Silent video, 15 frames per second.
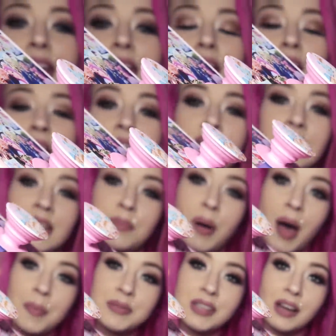it on the
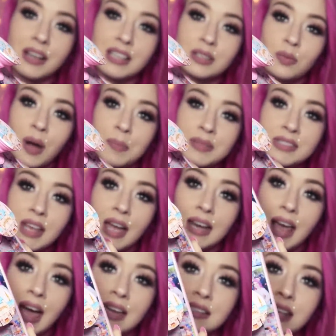Pop Sockets website
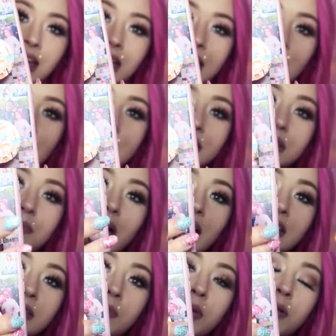as a
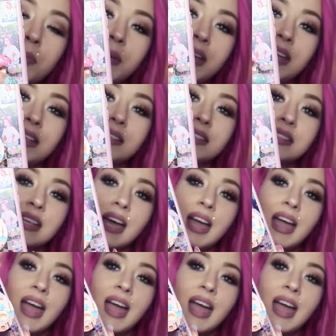customizable piece.